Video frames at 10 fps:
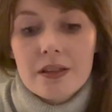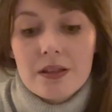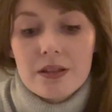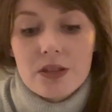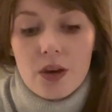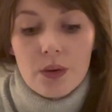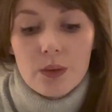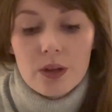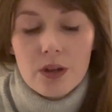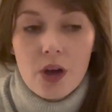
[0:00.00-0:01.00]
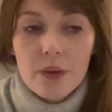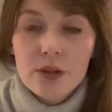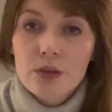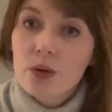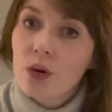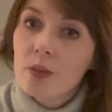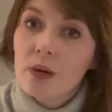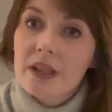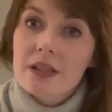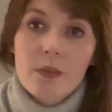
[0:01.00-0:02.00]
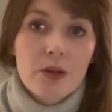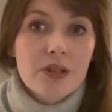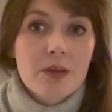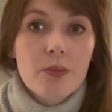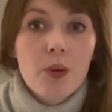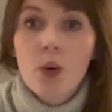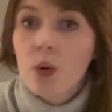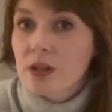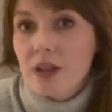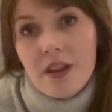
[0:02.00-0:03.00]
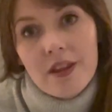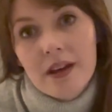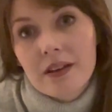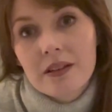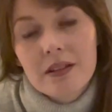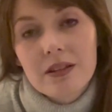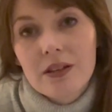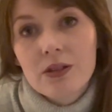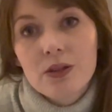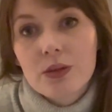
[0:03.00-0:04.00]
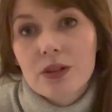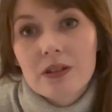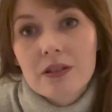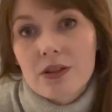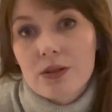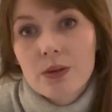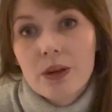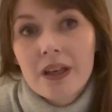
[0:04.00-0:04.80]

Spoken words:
So knowing you're normal is the most important thing that you can do.